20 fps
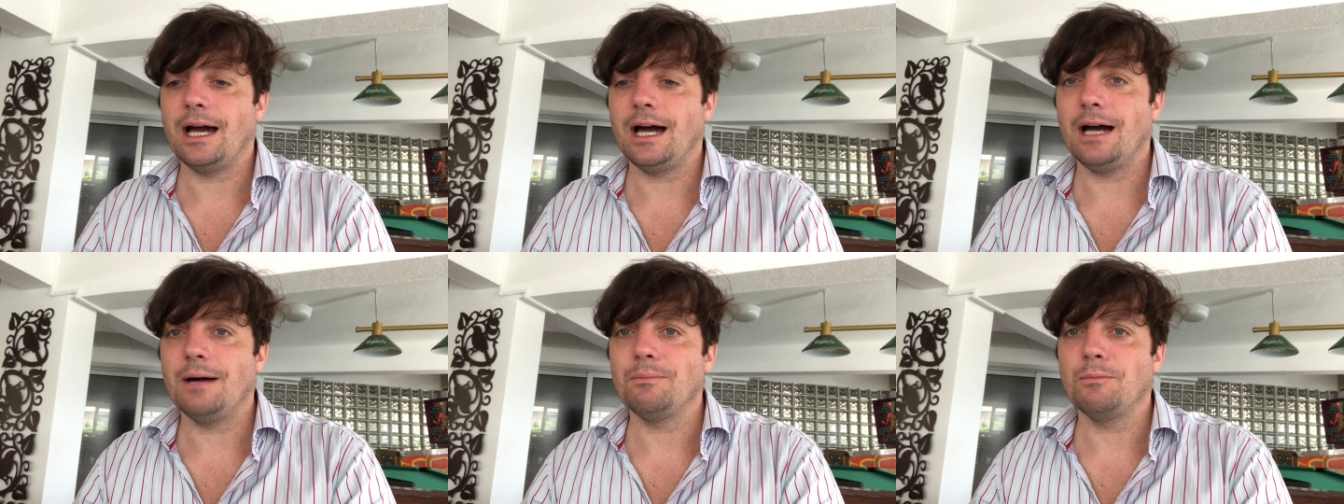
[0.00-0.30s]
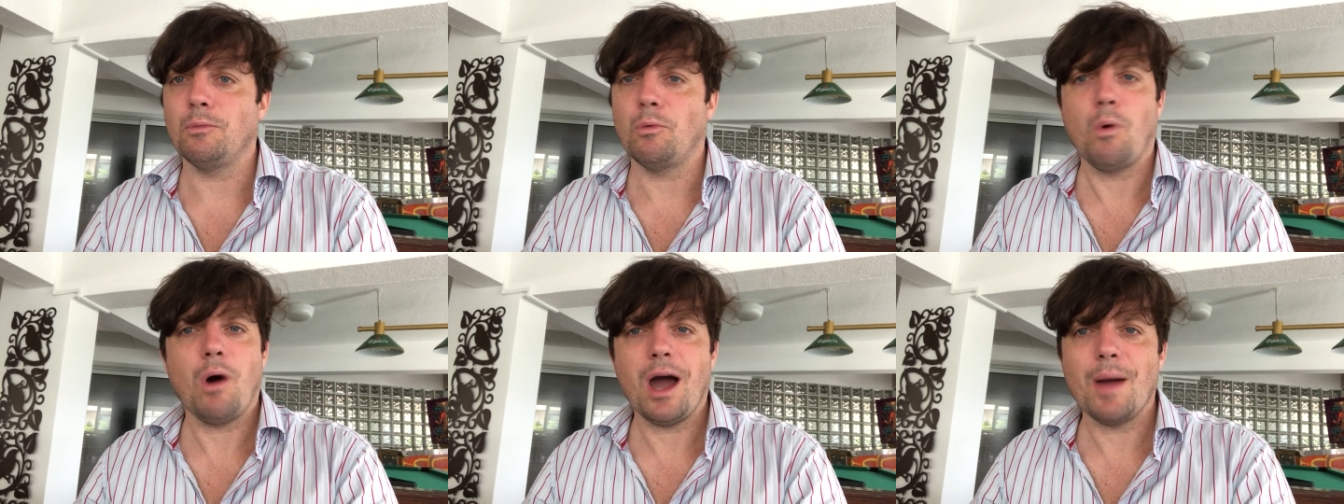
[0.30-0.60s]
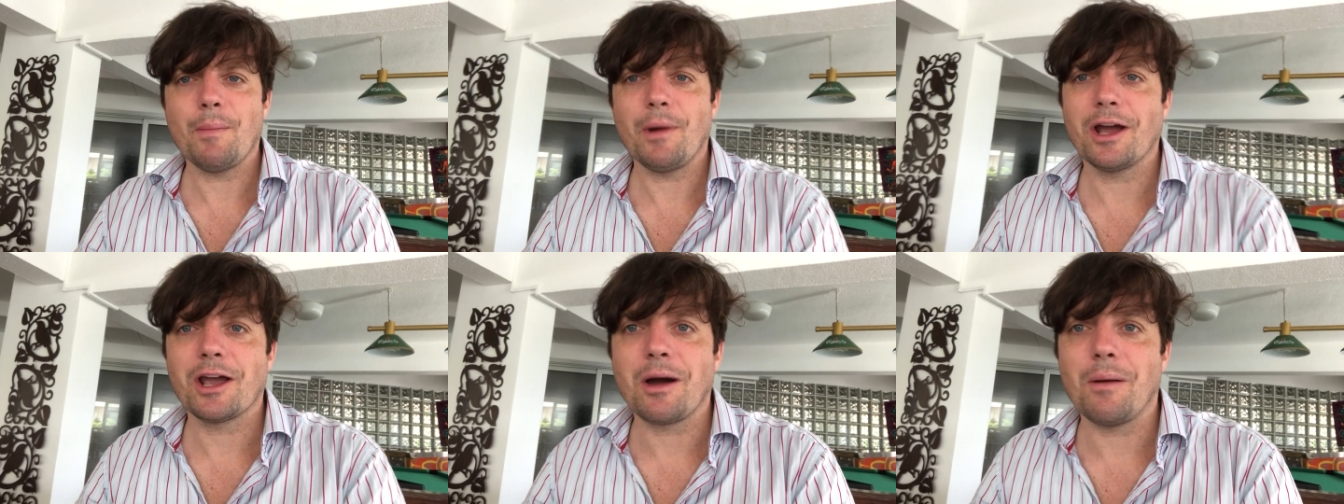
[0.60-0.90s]
Um, why
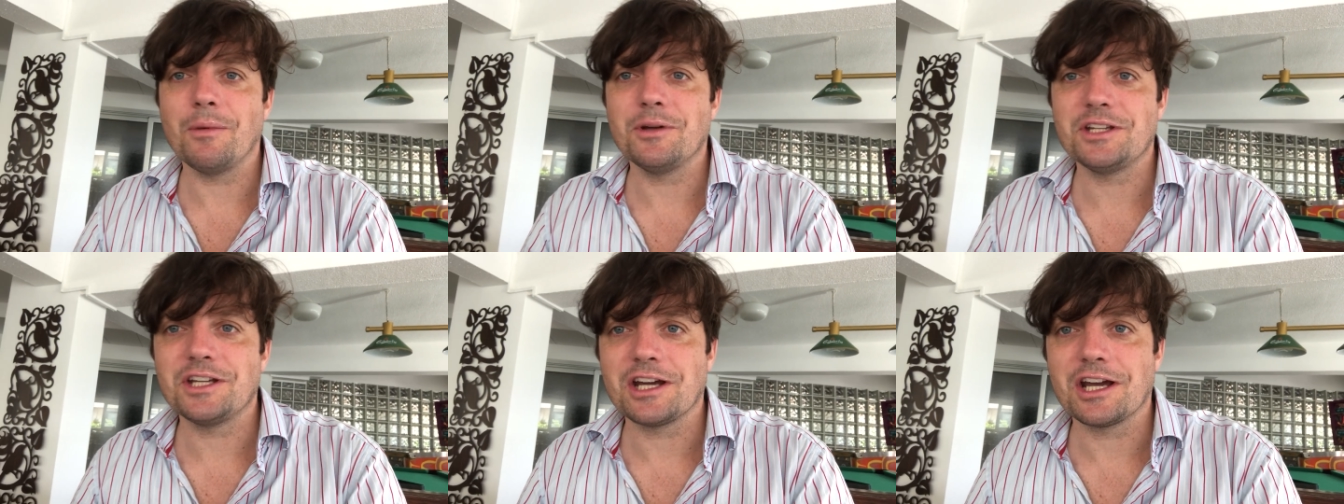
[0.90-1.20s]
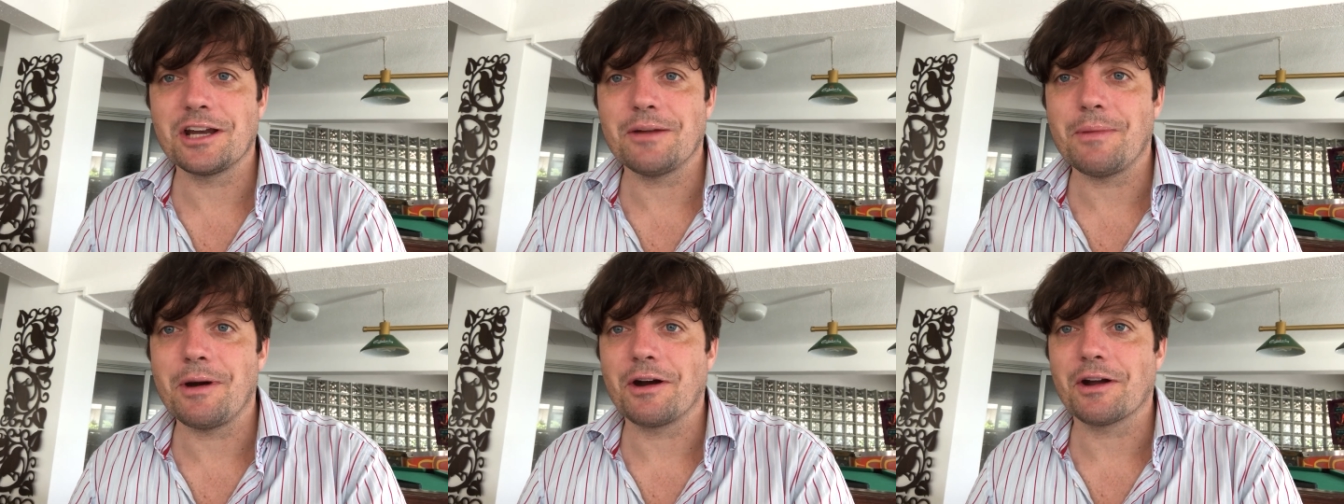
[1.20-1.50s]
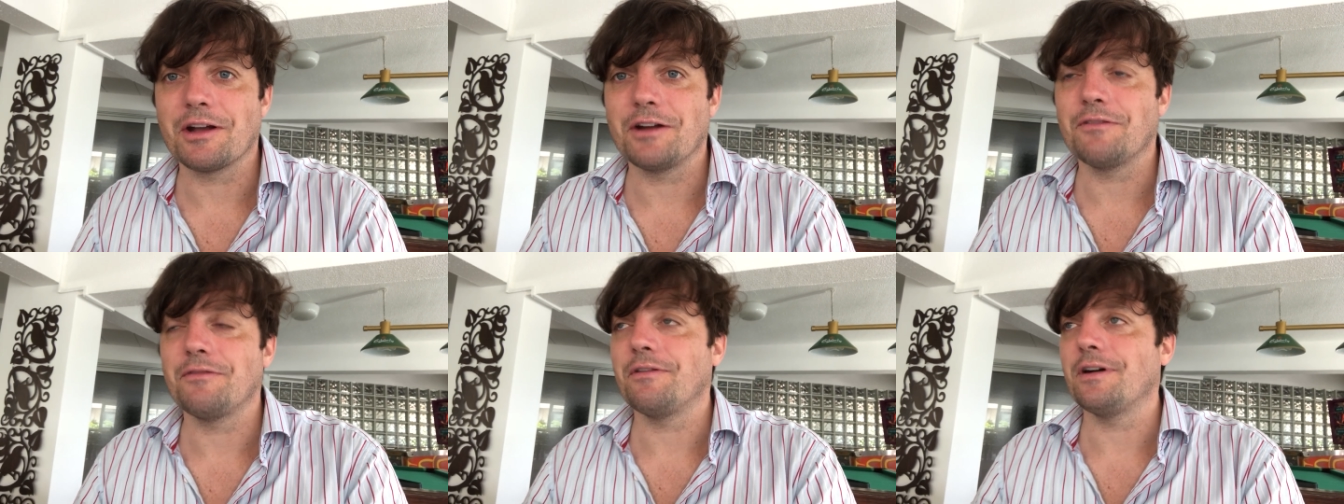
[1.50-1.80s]
am I commenting on
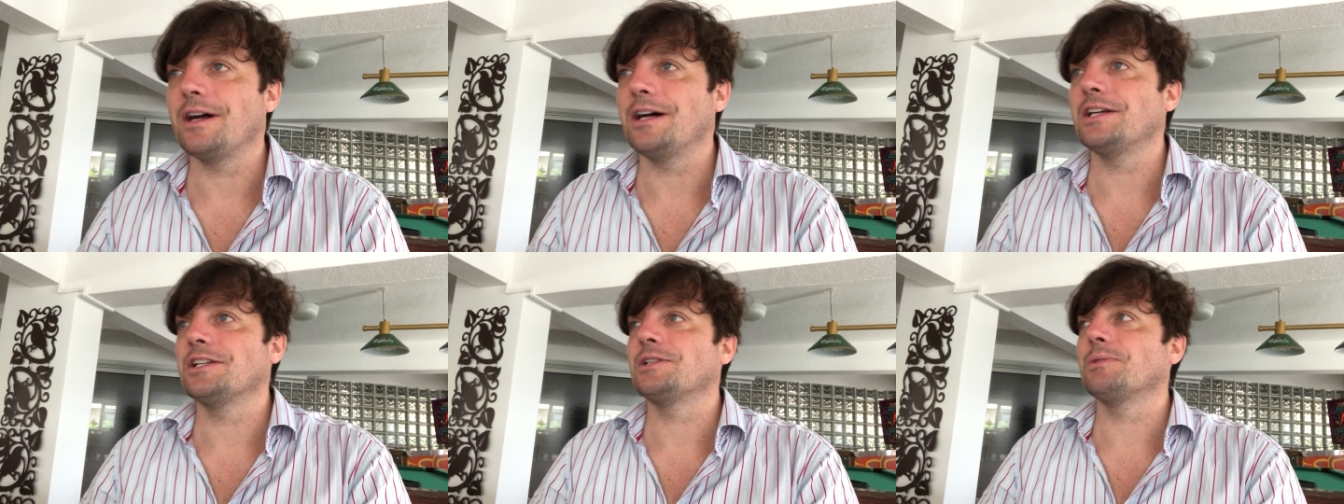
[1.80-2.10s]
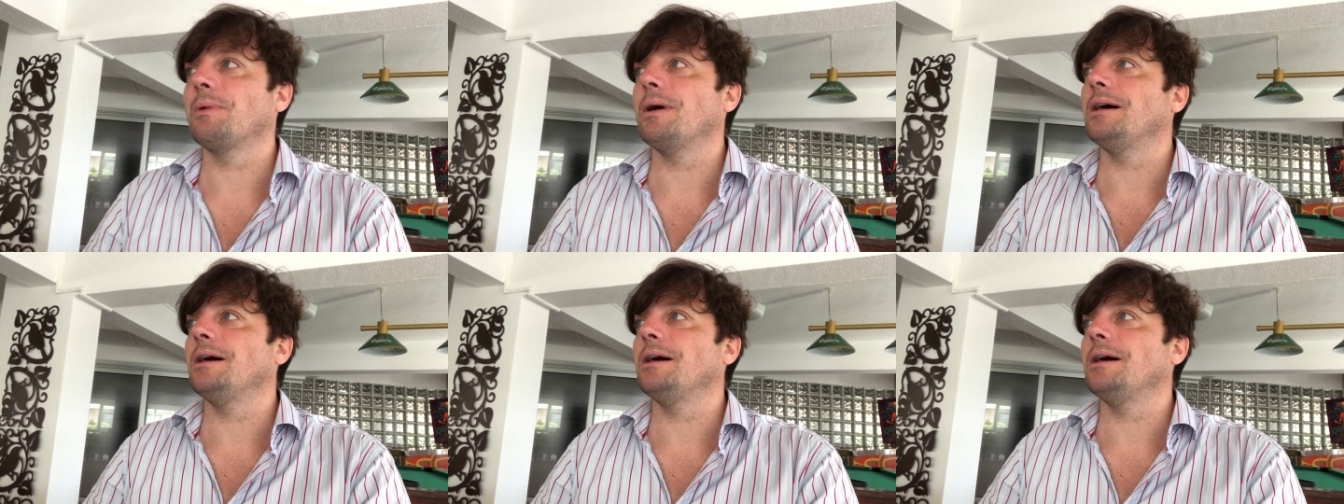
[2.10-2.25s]
American affairs?